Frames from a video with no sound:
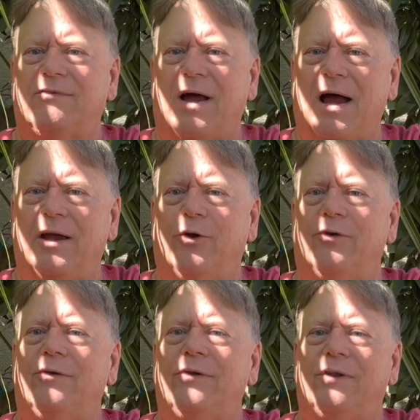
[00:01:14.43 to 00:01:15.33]

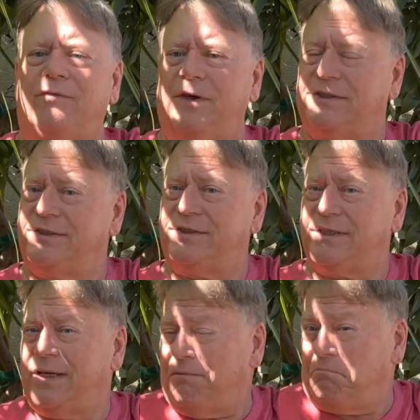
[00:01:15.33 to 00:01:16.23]
iron
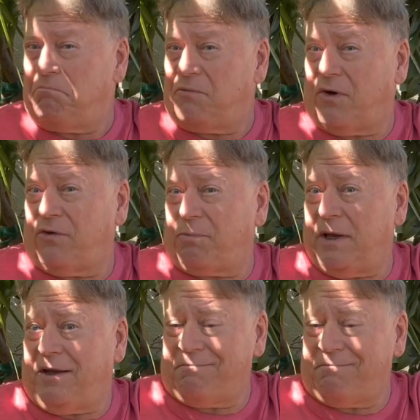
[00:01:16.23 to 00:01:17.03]
deficiency, so to speak.